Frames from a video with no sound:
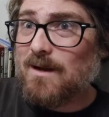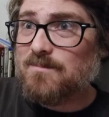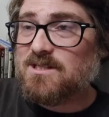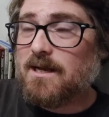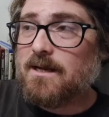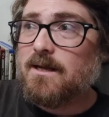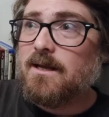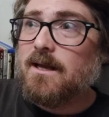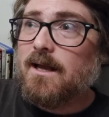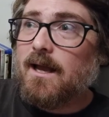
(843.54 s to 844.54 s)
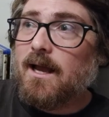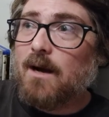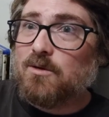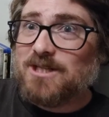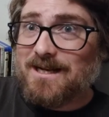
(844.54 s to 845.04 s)
a website,
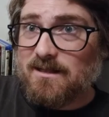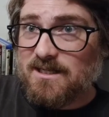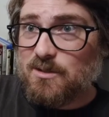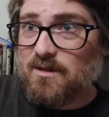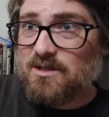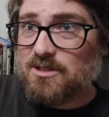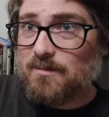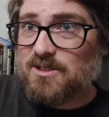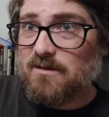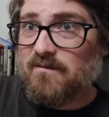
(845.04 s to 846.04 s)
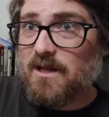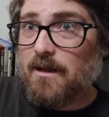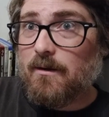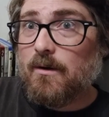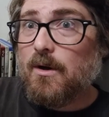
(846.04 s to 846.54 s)
which I can link to in the description of the
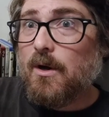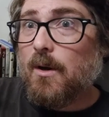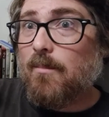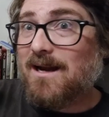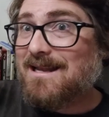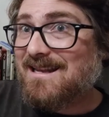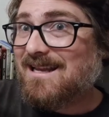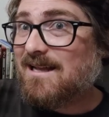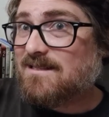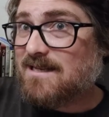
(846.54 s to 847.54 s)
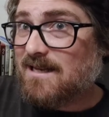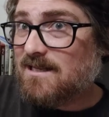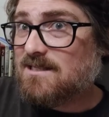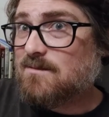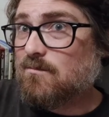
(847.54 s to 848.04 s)
video, but he gets
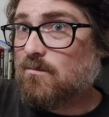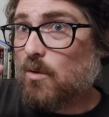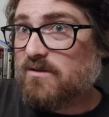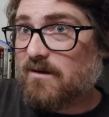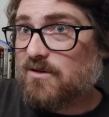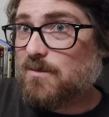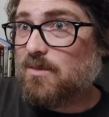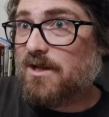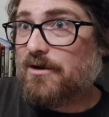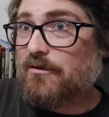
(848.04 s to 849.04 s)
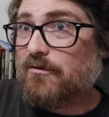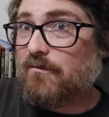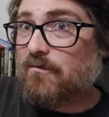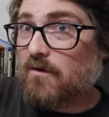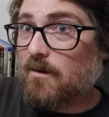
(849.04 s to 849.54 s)
his multi-region players
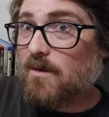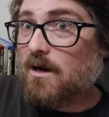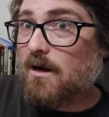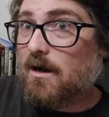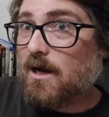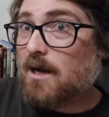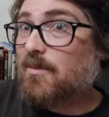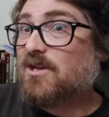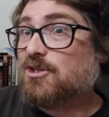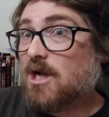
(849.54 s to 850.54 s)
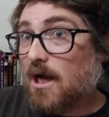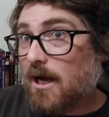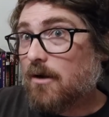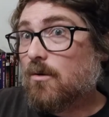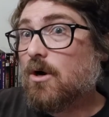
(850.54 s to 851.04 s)
from a company in
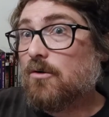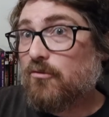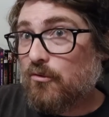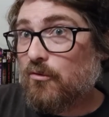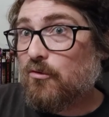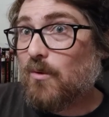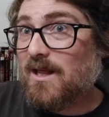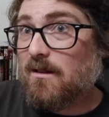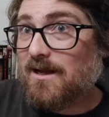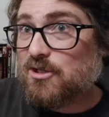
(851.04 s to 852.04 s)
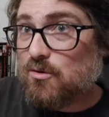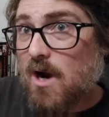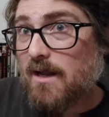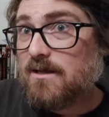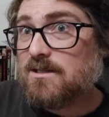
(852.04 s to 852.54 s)
Chicago called 220
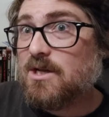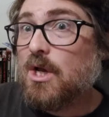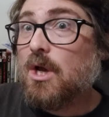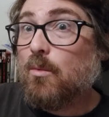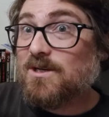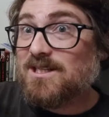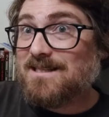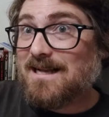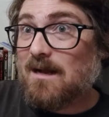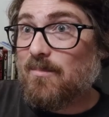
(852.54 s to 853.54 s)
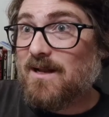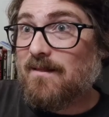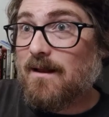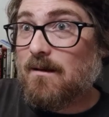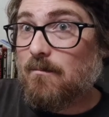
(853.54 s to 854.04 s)
Electronics, which is the
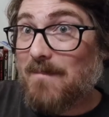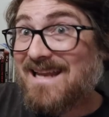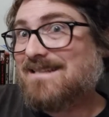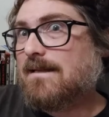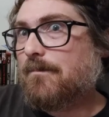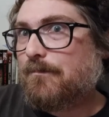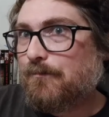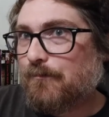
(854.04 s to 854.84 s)
company that makes them.